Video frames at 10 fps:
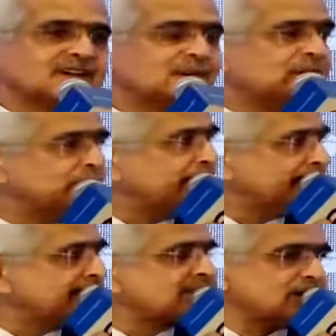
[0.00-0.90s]
commitment.
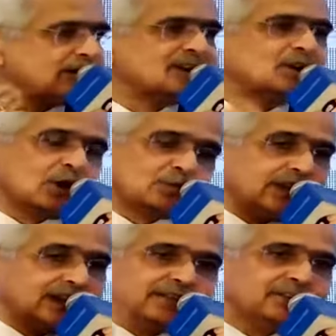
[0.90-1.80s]
That's our
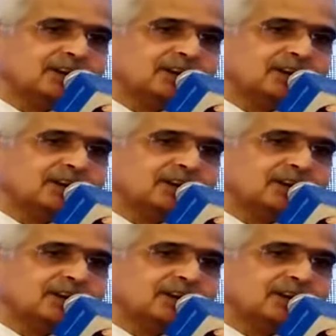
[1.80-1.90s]
endeavor.